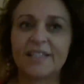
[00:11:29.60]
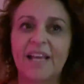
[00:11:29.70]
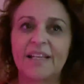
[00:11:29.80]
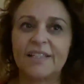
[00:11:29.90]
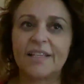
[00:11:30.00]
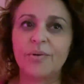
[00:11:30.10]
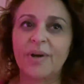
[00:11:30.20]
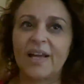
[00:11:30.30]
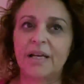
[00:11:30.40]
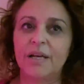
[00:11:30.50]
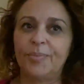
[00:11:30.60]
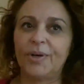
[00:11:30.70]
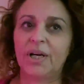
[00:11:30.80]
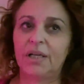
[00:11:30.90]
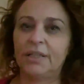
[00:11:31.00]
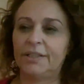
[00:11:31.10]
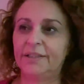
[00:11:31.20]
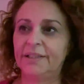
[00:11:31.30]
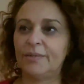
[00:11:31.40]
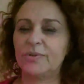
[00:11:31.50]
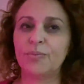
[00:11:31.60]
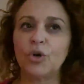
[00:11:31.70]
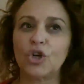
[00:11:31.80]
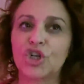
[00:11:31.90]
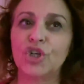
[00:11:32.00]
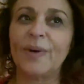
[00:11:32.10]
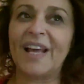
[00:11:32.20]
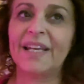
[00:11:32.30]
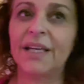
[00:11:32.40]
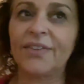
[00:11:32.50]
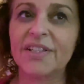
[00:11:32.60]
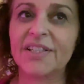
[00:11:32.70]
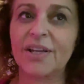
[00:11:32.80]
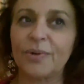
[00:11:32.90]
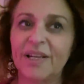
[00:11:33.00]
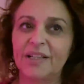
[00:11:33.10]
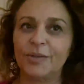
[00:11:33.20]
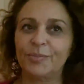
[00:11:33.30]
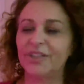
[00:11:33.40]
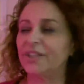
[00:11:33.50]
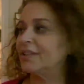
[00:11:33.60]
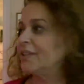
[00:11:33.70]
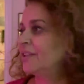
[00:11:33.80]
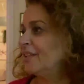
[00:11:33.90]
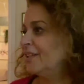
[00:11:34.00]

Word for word: exactly Zoella, but it, it was more wasn't. Cruella than Zoella. But